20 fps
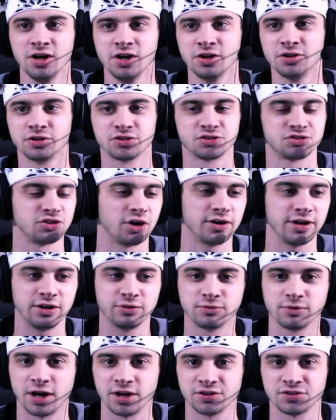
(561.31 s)
you're starting
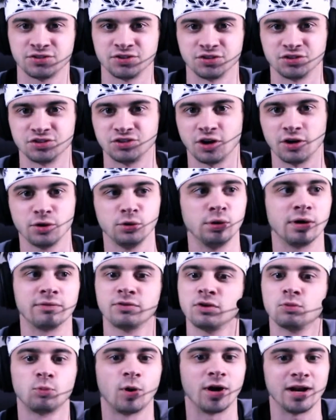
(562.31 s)
Russ, you're starting whoever
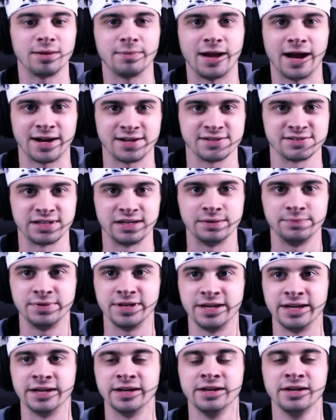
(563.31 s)
the running back is going to be,